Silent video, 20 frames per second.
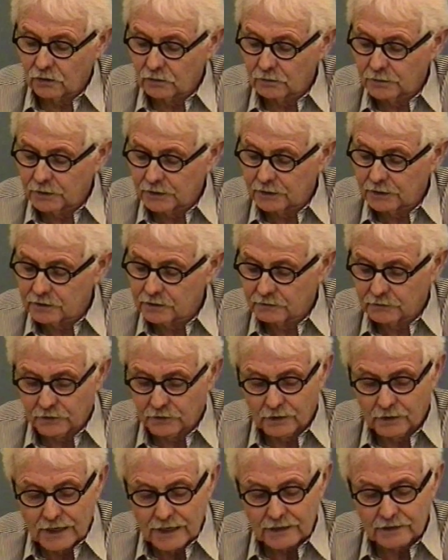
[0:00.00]
go because
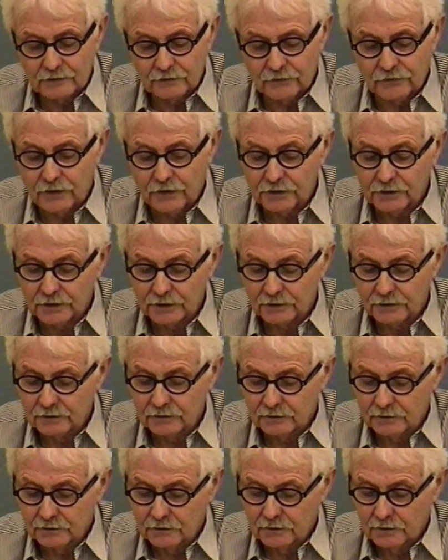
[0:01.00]
of the lack of funding.